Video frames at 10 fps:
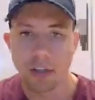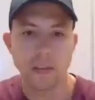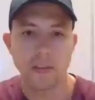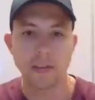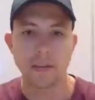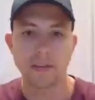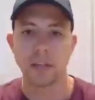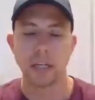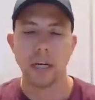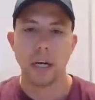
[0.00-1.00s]
This is
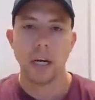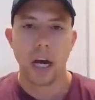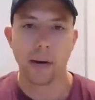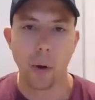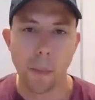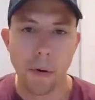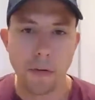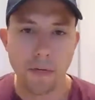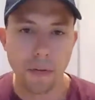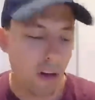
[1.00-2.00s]
a group
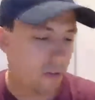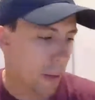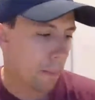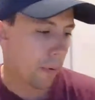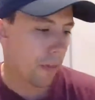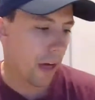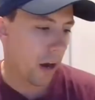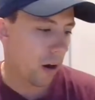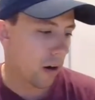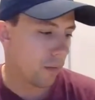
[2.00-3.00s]
of people that
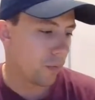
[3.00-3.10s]
are,